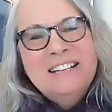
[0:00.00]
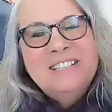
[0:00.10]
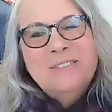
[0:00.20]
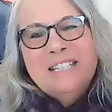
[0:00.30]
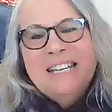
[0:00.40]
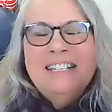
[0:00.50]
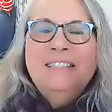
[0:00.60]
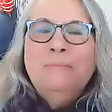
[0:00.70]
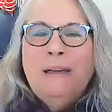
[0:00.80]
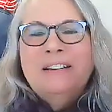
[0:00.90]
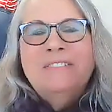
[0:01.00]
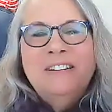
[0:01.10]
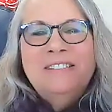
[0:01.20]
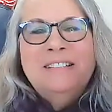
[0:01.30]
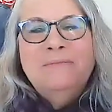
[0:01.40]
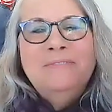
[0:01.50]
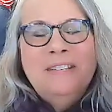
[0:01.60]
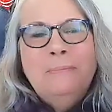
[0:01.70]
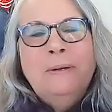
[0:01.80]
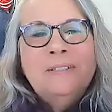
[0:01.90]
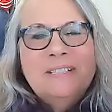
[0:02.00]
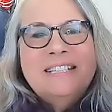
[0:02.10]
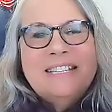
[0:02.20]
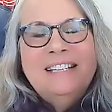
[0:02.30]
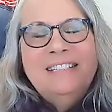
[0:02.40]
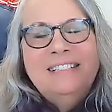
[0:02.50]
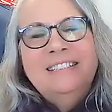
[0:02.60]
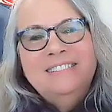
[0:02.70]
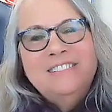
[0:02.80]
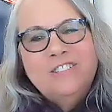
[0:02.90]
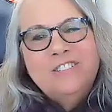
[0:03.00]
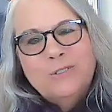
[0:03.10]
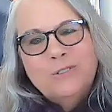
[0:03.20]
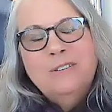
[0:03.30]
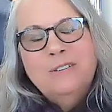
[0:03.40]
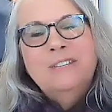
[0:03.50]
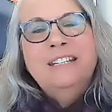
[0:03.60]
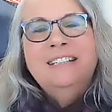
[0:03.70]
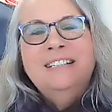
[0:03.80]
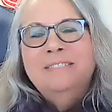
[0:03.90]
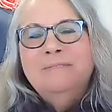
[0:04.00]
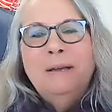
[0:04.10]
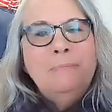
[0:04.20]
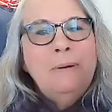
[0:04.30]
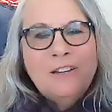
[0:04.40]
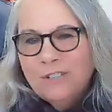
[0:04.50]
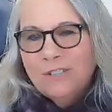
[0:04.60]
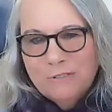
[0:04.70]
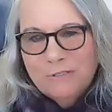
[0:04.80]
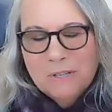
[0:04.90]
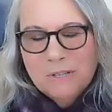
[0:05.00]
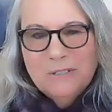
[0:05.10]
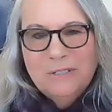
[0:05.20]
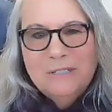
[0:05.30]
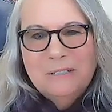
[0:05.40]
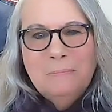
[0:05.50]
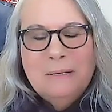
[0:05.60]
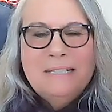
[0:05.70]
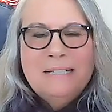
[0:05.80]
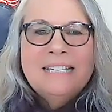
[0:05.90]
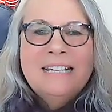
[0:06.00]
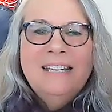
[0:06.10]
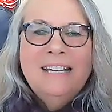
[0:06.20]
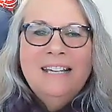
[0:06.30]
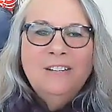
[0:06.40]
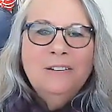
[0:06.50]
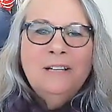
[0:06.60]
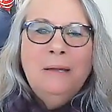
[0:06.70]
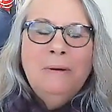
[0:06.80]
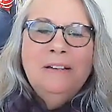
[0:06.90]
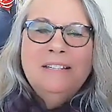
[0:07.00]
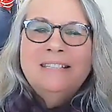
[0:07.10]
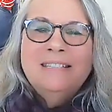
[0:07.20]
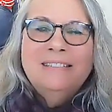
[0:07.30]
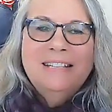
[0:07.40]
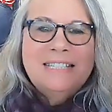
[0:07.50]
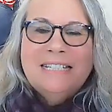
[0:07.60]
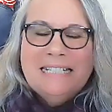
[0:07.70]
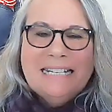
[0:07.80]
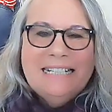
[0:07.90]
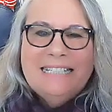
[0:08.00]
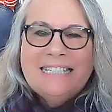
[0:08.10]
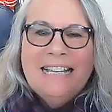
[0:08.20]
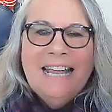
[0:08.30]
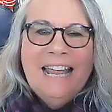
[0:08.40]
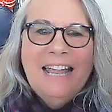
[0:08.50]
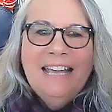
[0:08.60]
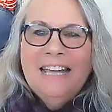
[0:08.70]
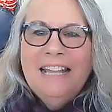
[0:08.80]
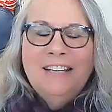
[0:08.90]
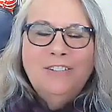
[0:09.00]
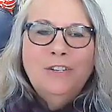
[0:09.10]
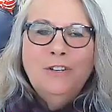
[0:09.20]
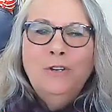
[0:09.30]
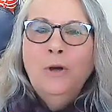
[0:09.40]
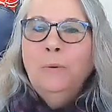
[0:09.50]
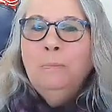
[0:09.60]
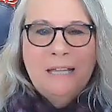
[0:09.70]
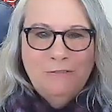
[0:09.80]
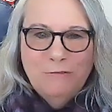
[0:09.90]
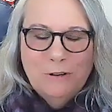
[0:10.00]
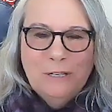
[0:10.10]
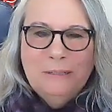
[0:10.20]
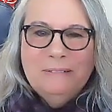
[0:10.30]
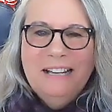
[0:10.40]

so, taking the background in apparel design and children's clothing and my passion for motherhood and babies, it all came out as nesting days. And I had no plan for it.